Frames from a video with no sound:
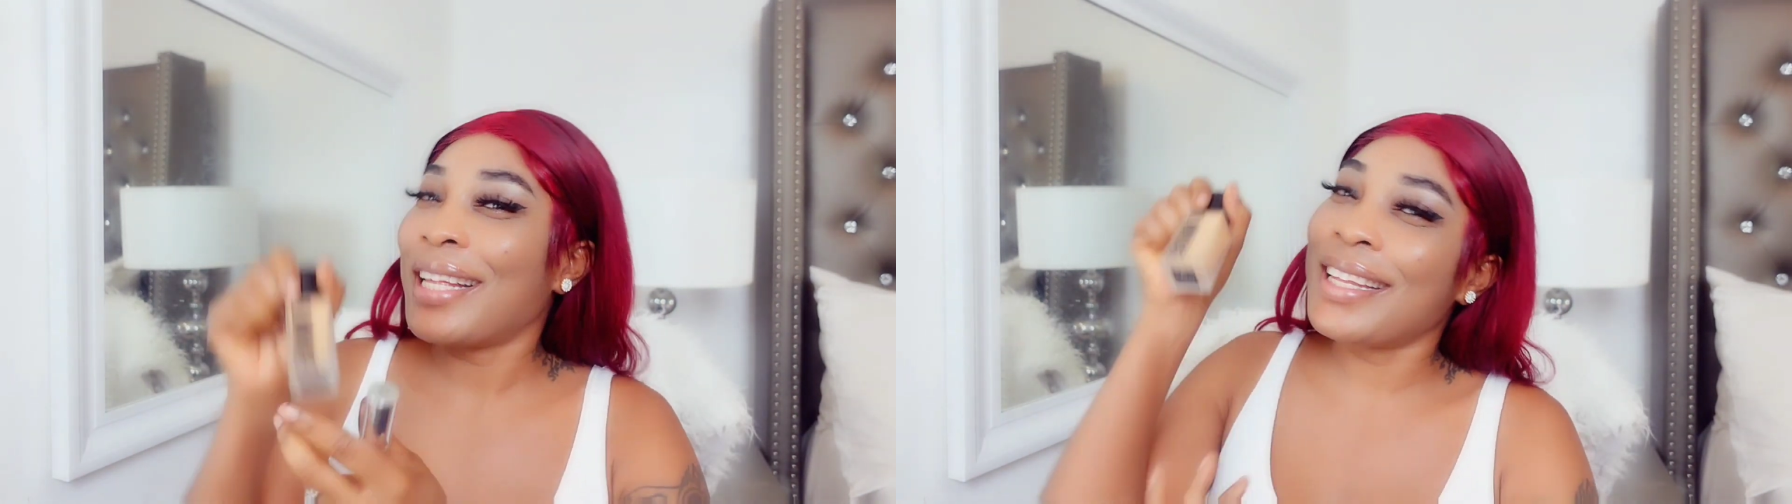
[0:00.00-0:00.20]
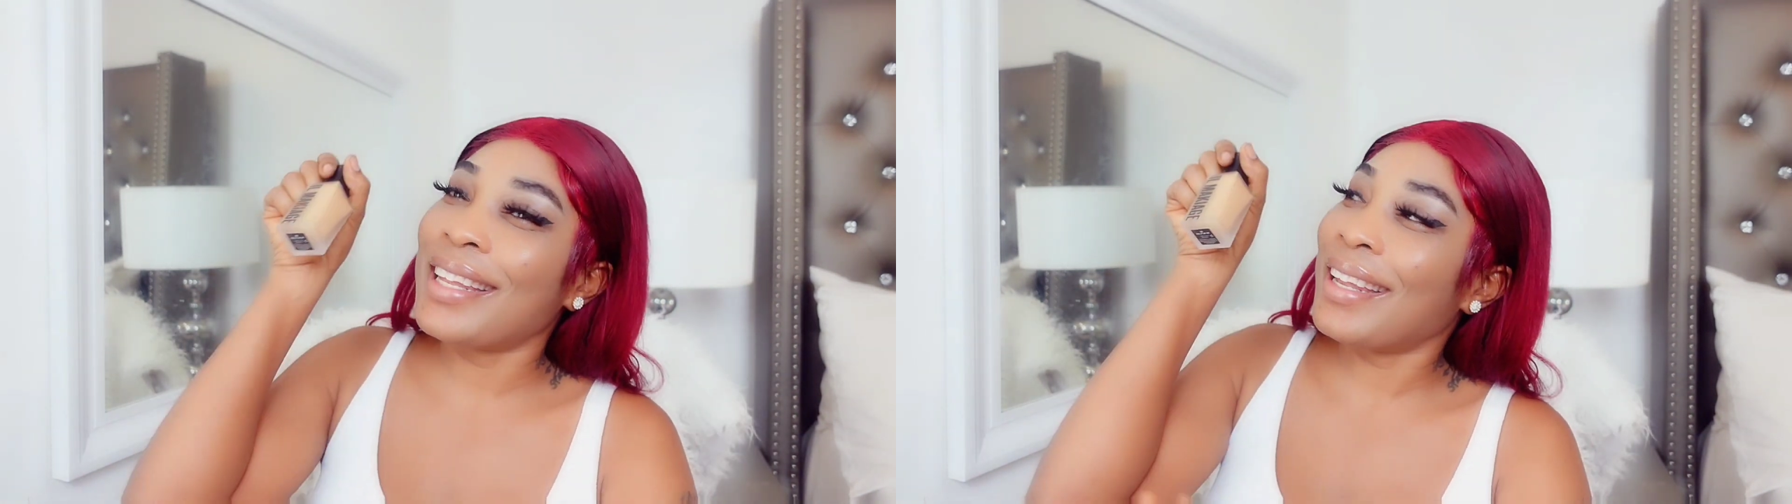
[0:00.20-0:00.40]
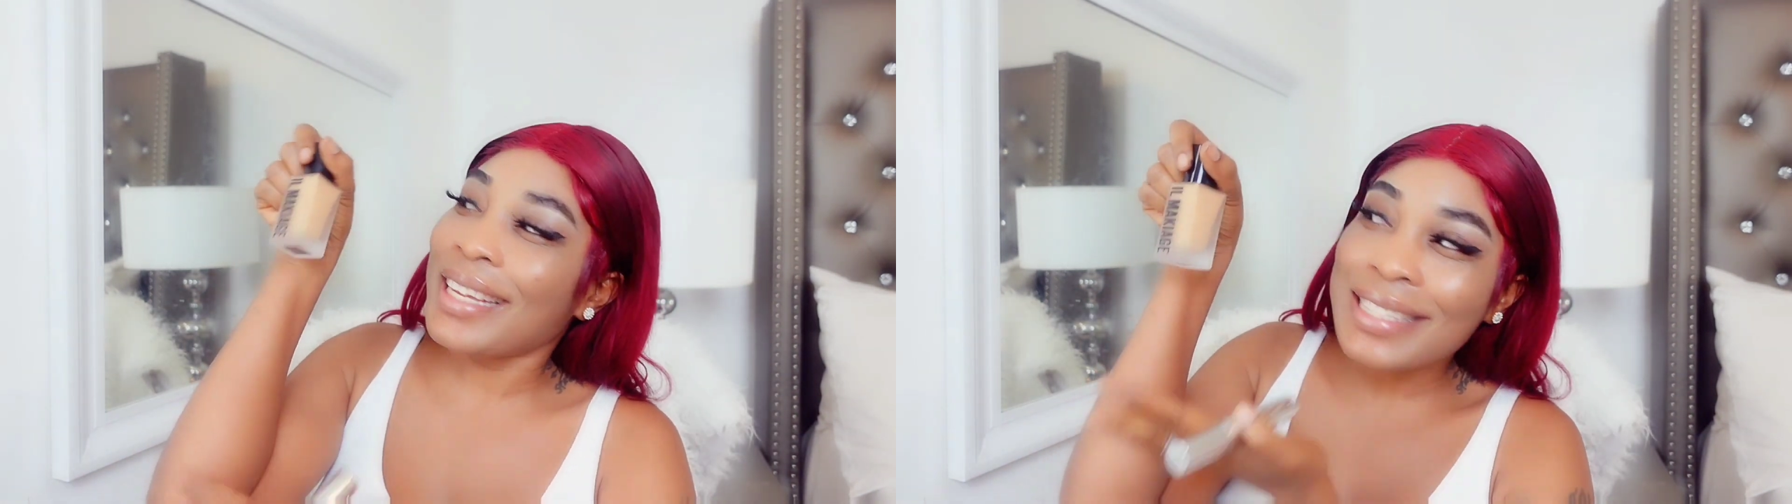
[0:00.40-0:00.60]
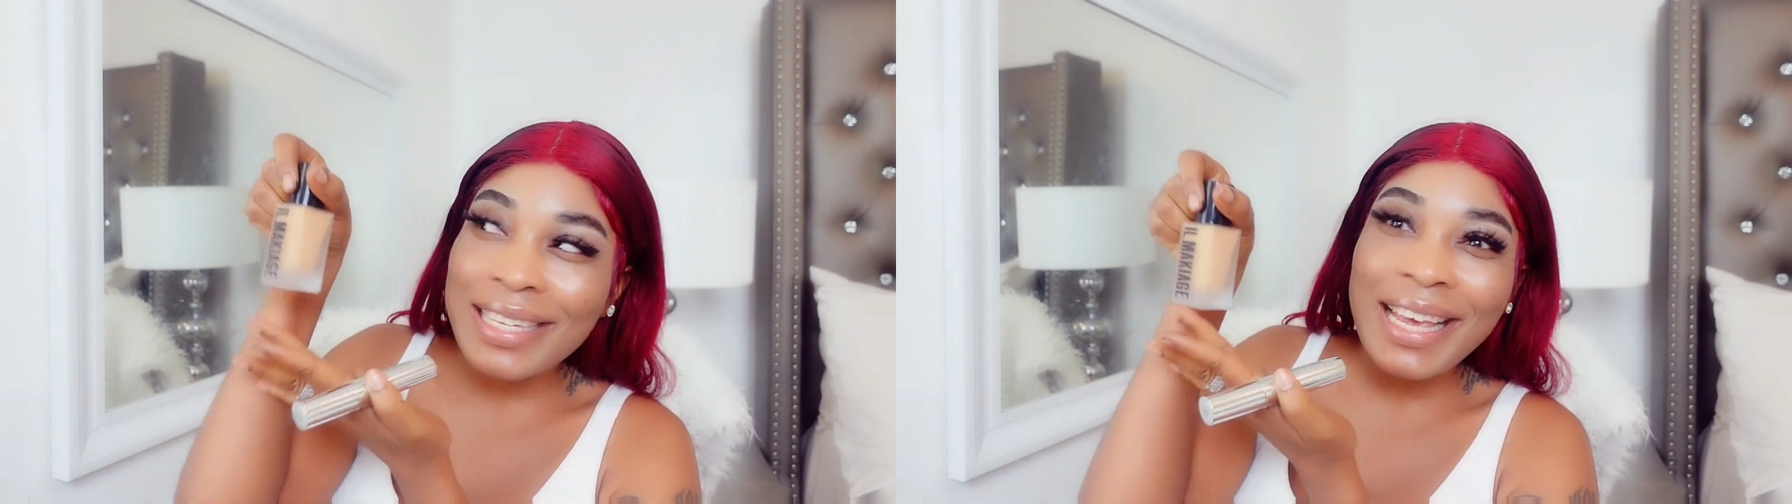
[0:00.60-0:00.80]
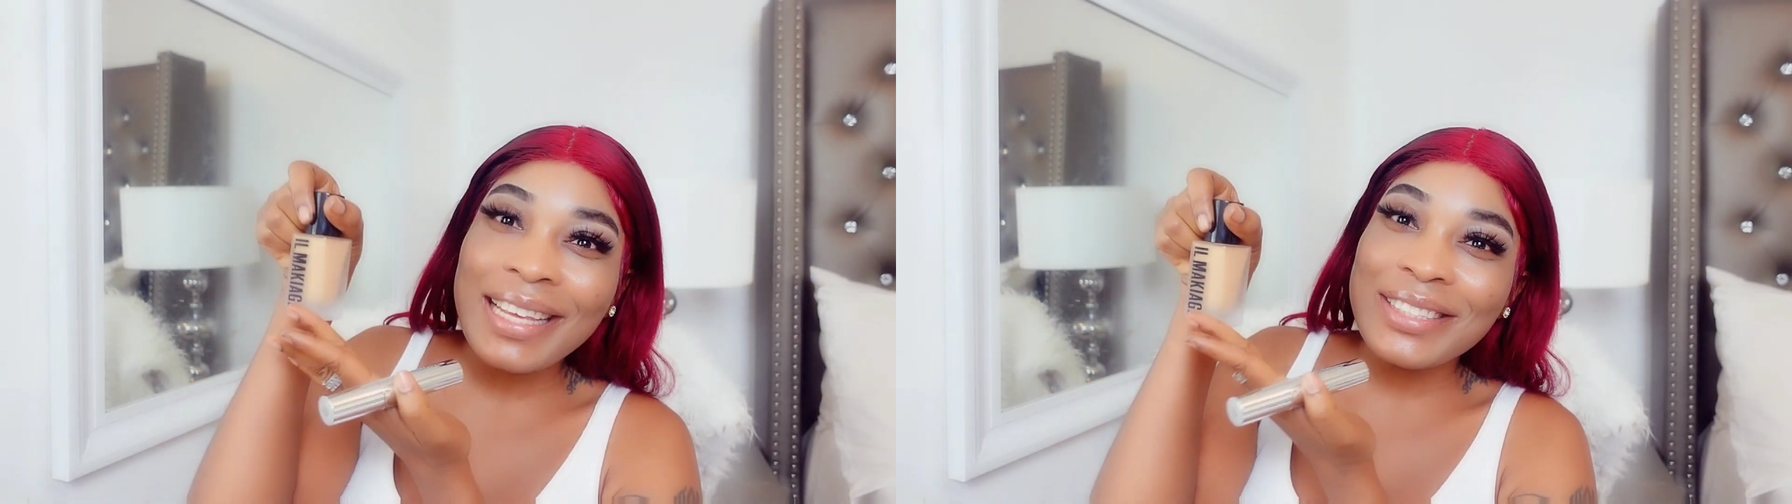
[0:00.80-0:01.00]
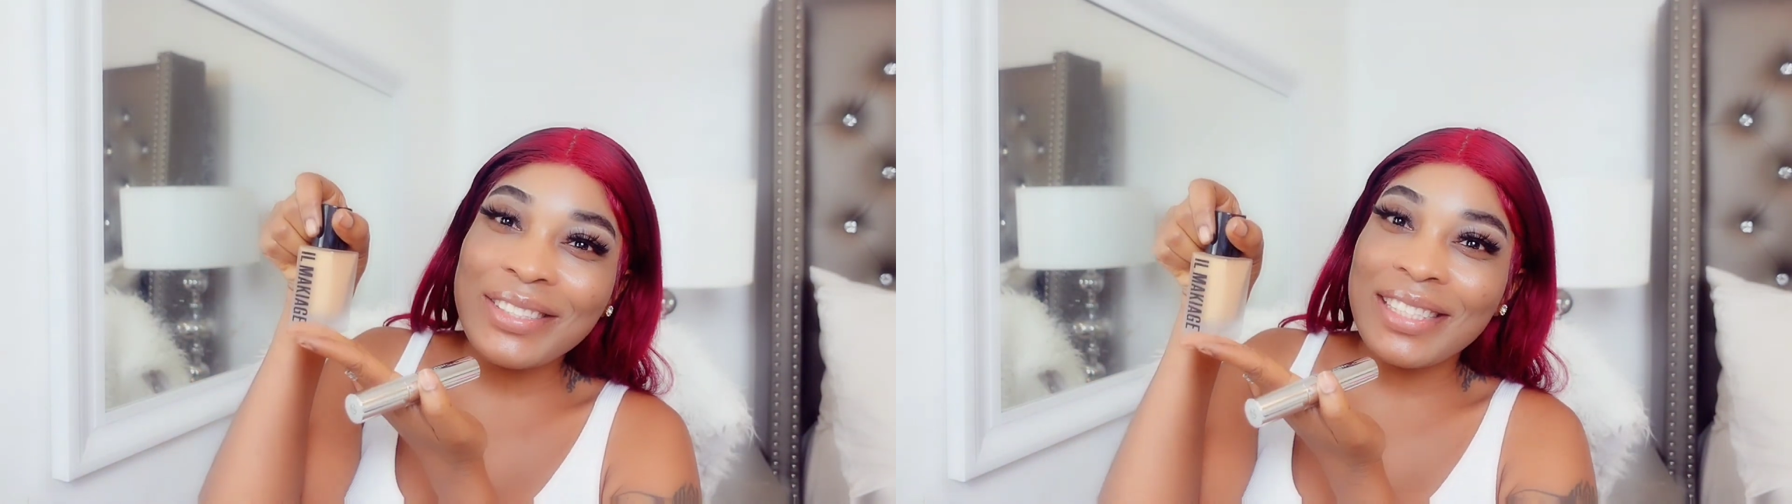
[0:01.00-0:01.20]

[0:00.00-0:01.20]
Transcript: let's get into